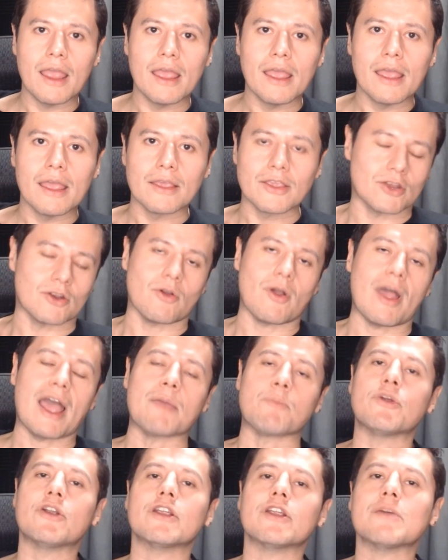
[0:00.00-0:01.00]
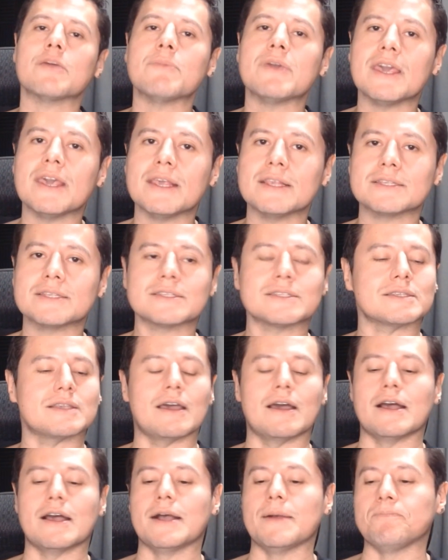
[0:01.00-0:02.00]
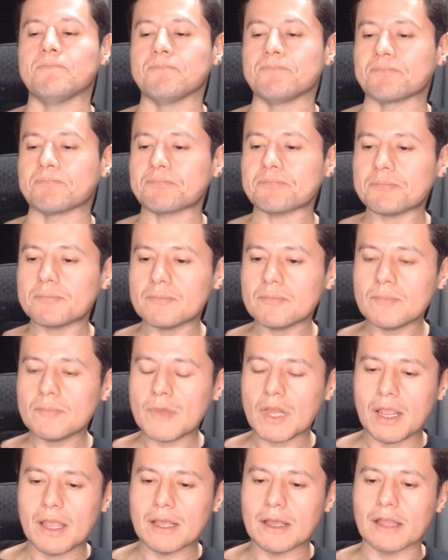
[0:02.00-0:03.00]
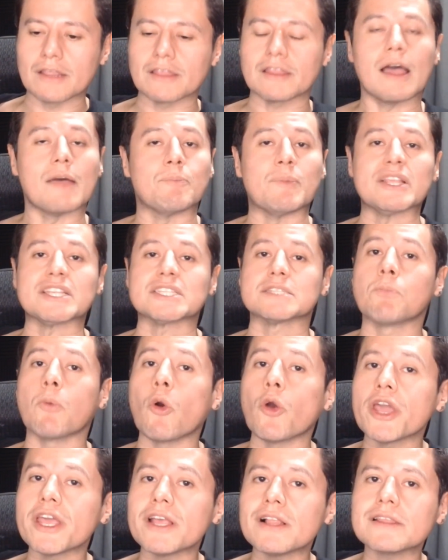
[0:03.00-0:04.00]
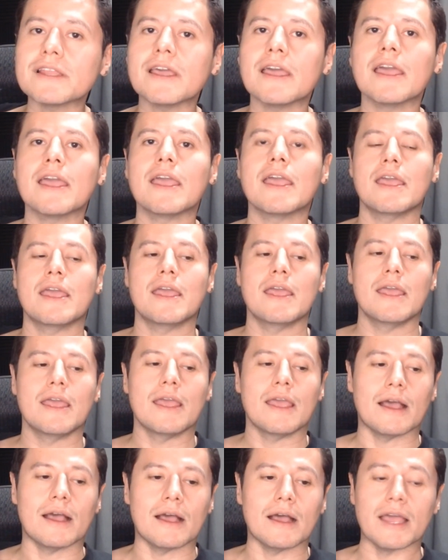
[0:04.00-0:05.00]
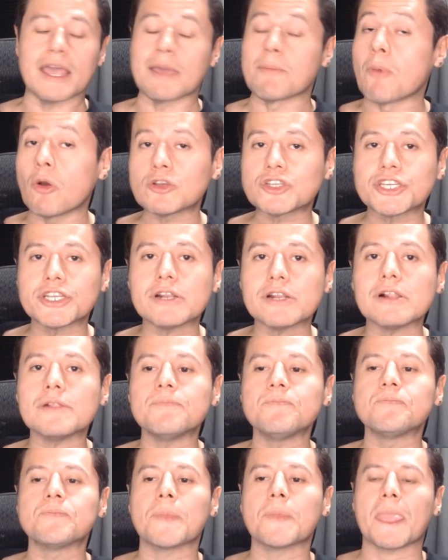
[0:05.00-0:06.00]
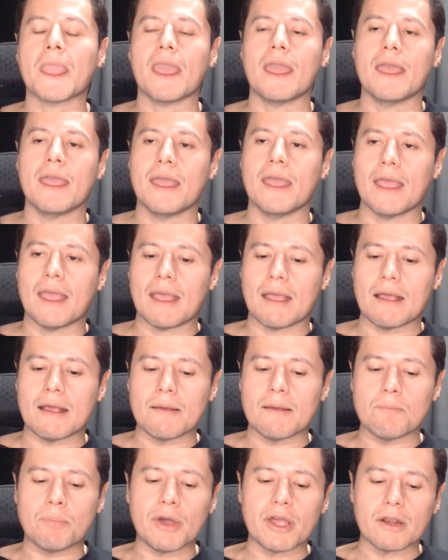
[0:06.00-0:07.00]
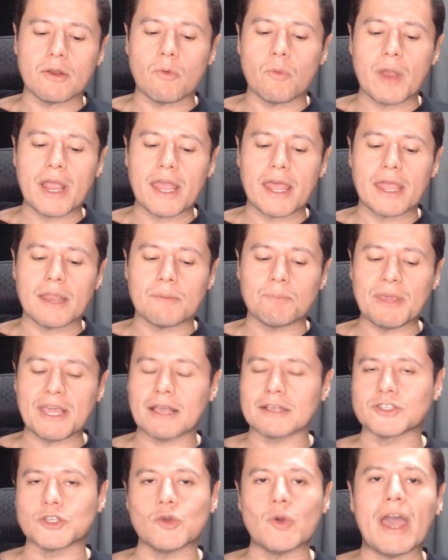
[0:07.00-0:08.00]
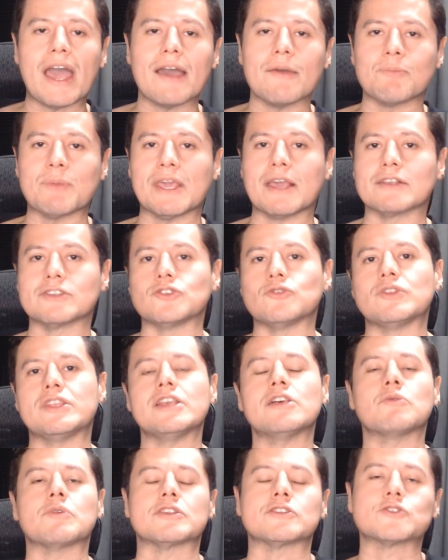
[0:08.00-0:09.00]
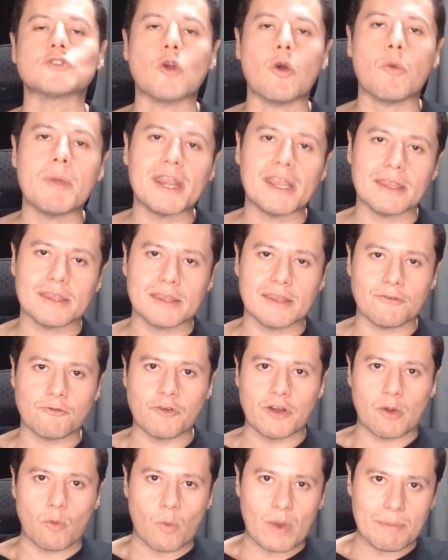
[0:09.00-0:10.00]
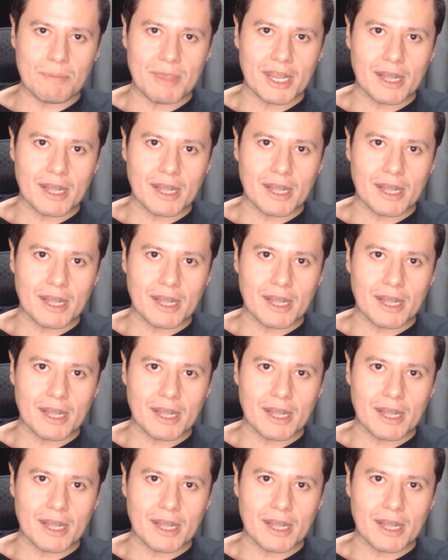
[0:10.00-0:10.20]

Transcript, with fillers: You know, hypergamous, um, a, a bit spoiled, uh, emotional, but when because you have because you deal with so many different women